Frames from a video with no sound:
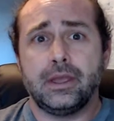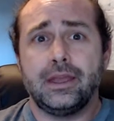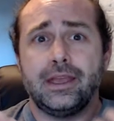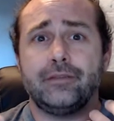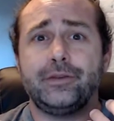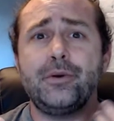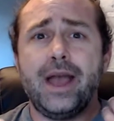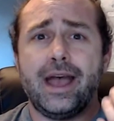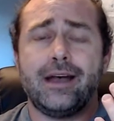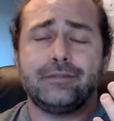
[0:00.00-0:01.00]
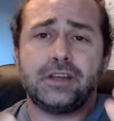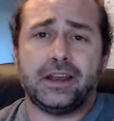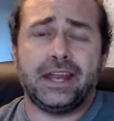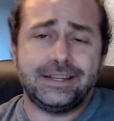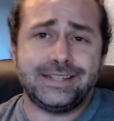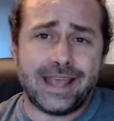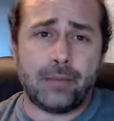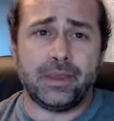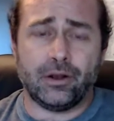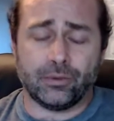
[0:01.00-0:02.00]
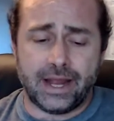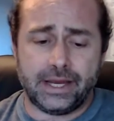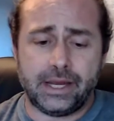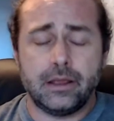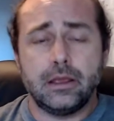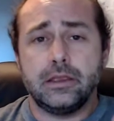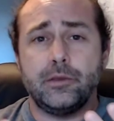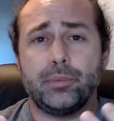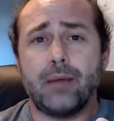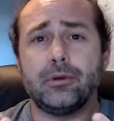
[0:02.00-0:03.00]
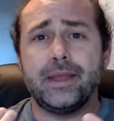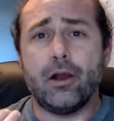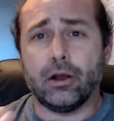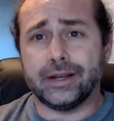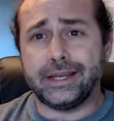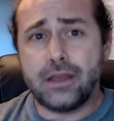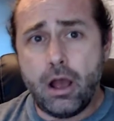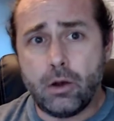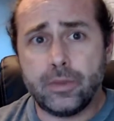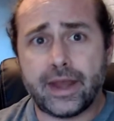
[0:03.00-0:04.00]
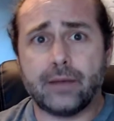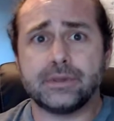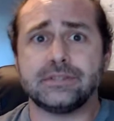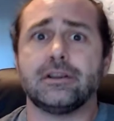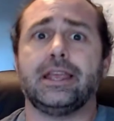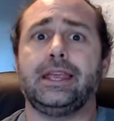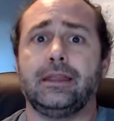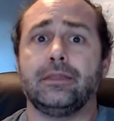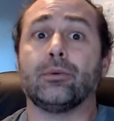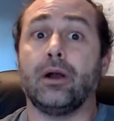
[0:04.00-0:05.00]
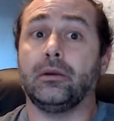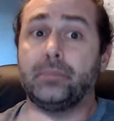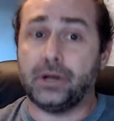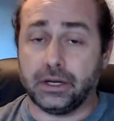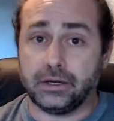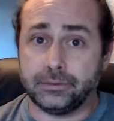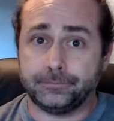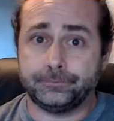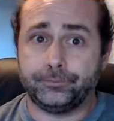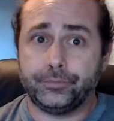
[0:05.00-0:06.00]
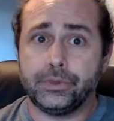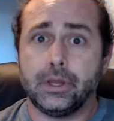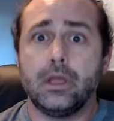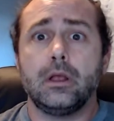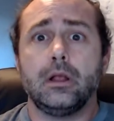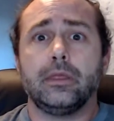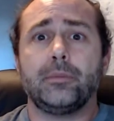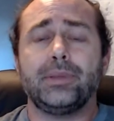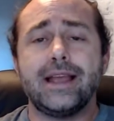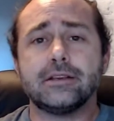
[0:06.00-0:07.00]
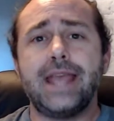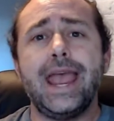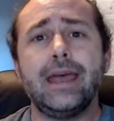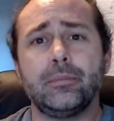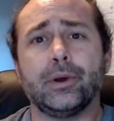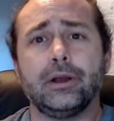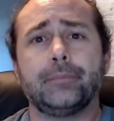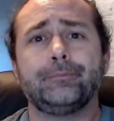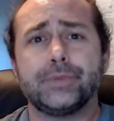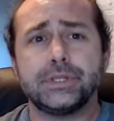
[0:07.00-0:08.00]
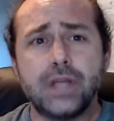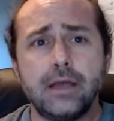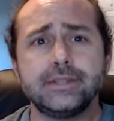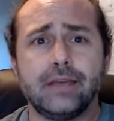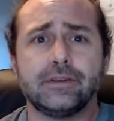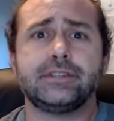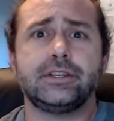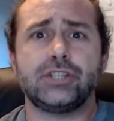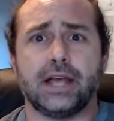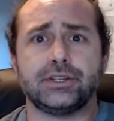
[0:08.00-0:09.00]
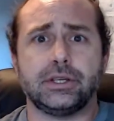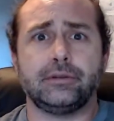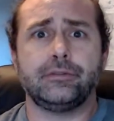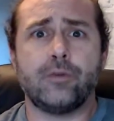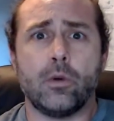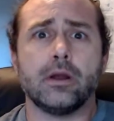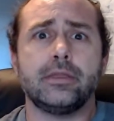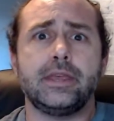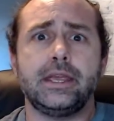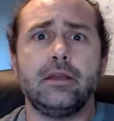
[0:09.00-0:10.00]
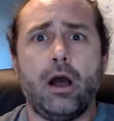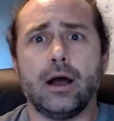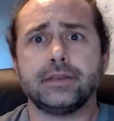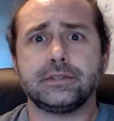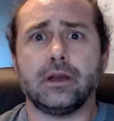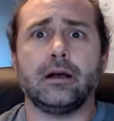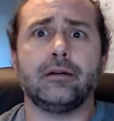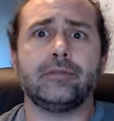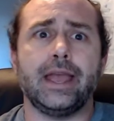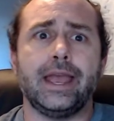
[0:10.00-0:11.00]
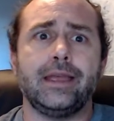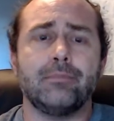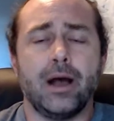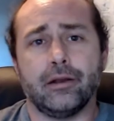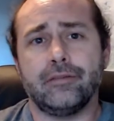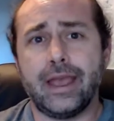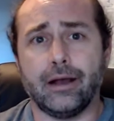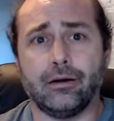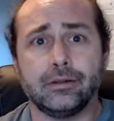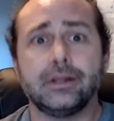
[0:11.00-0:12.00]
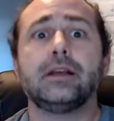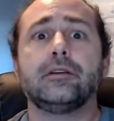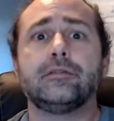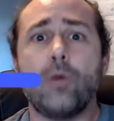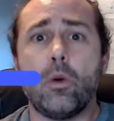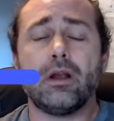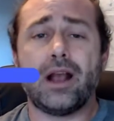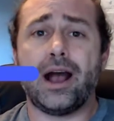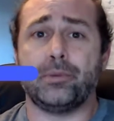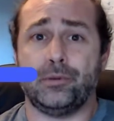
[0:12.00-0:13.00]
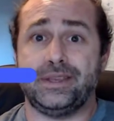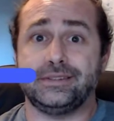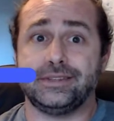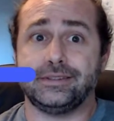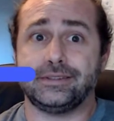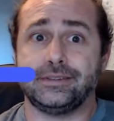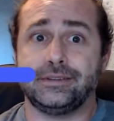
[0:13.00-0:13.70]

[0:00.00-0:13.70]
If you have done any DMing already, you probably already know that I was looking in the wrong book. The Player's Handbook does give a suggestion for the cost of a mug of ale, 4 copper pieces.